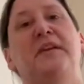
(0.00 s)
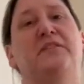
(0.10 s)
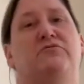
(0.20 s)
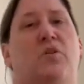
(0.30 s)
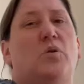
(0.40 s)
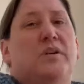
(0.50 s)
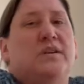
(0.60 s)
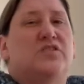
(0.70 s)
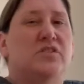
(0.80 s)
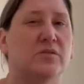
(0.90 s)
So rolling
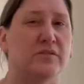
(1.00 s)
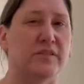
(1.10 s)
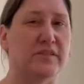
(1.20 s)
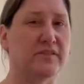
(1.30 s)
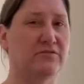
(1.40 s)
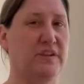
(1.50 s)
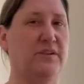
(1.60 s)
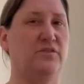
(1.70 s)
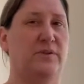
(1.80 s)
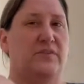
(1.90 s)
your shoulders is a really
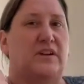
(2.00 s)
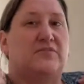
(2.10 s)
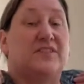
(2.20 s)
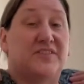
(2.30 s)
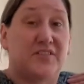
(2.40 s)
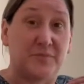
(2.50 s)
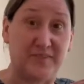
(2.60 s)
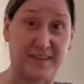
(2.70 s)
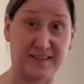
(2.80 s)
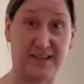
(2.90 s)
good way of getting rid of some of
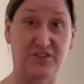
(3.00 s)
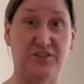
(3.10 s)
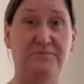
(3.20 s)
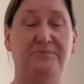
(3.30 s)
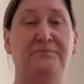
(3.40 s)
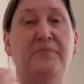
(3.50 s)
that tension.